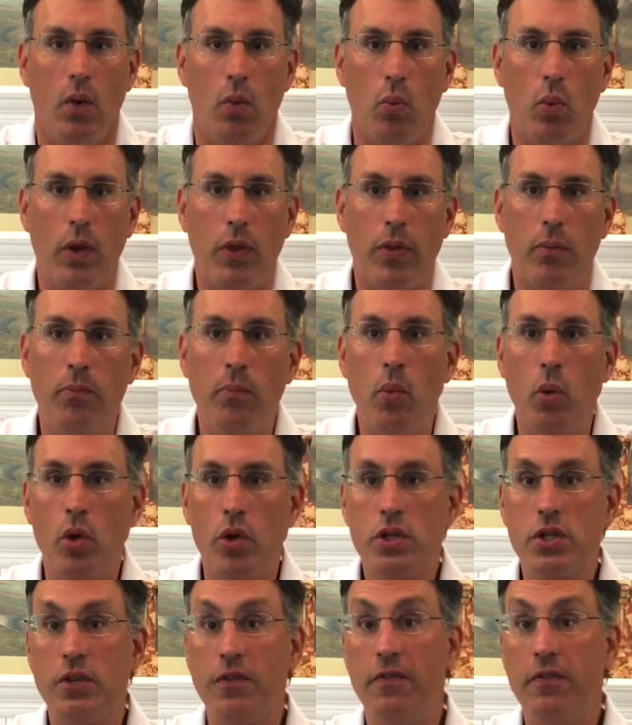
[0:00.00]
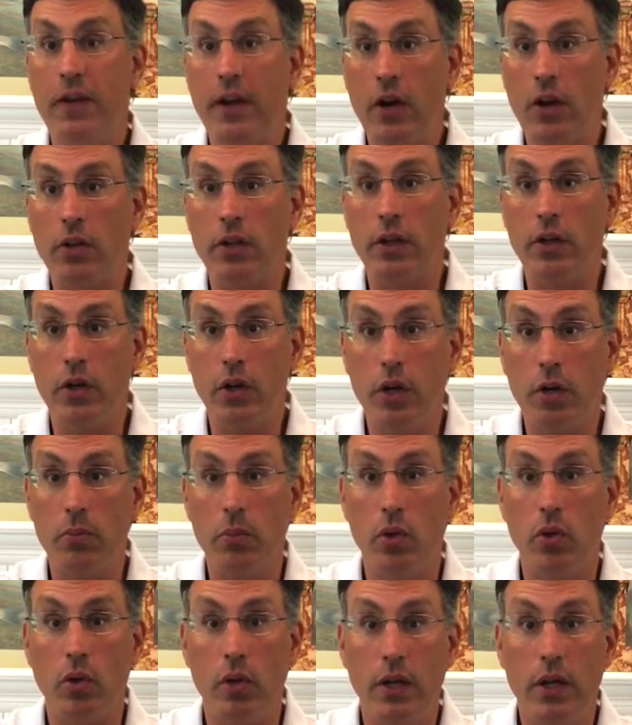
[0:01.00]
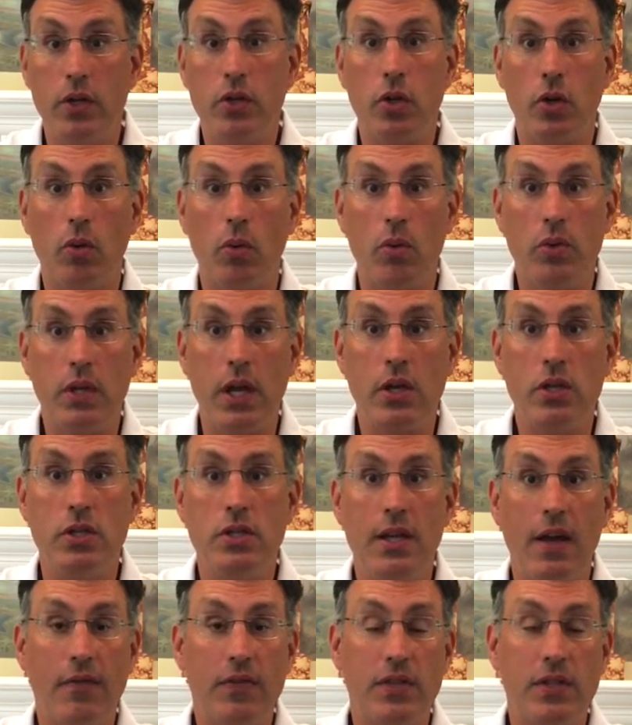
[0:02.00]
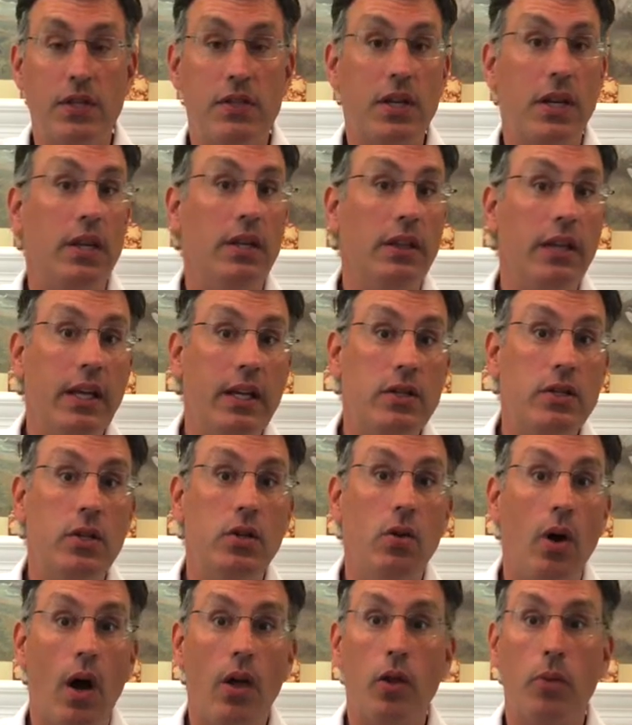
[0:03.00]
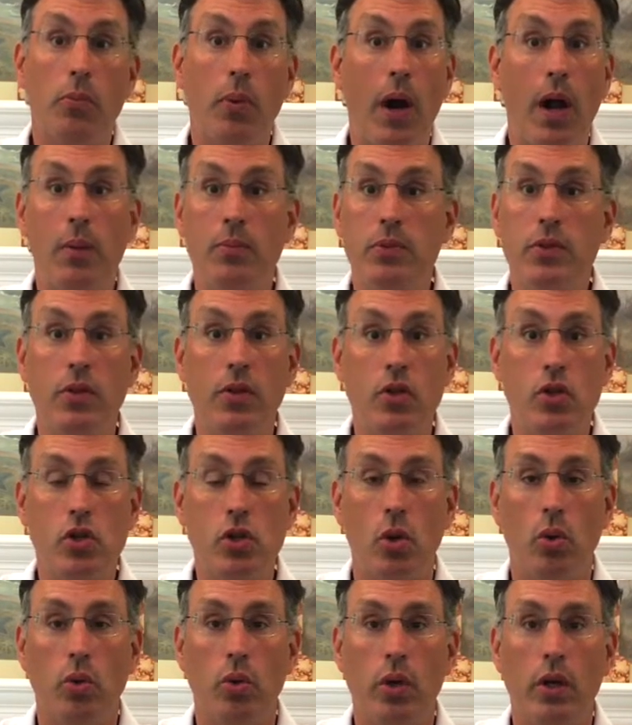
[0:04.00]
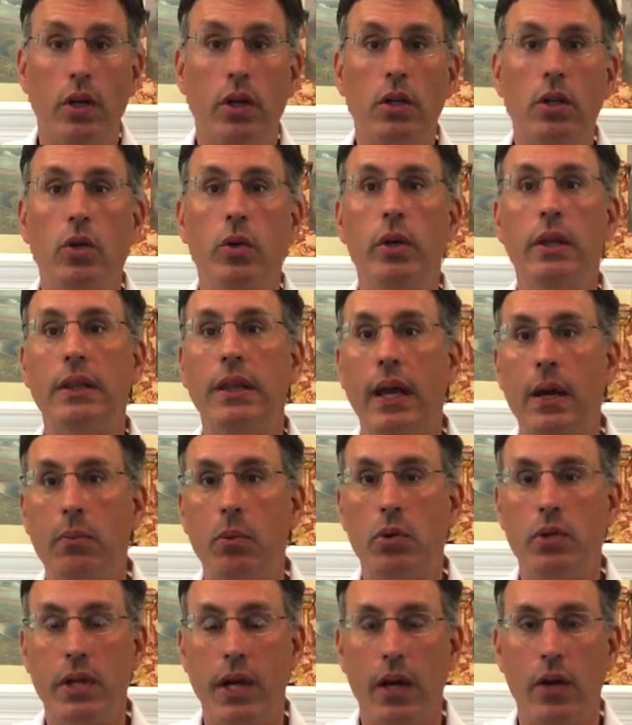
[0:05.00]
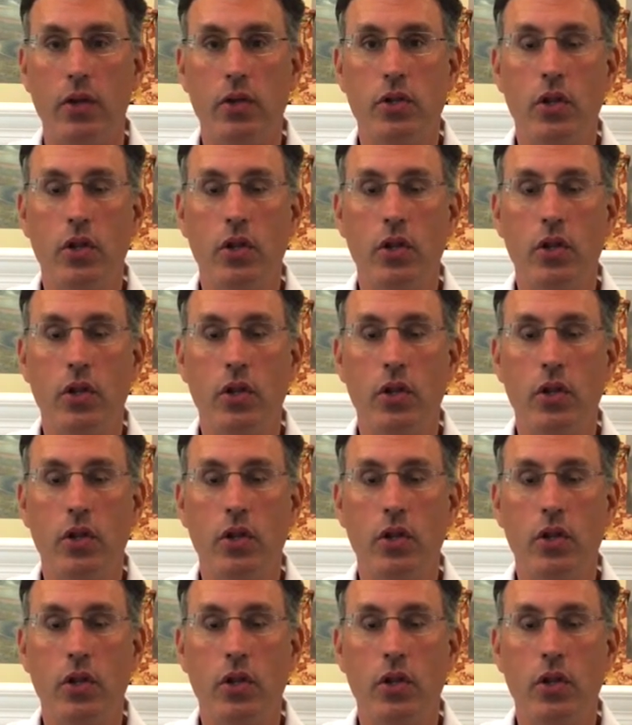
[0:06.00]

With more severe glenohumeral internal rotation deficits, it can lead to other problems in the shoulder, including labral tear.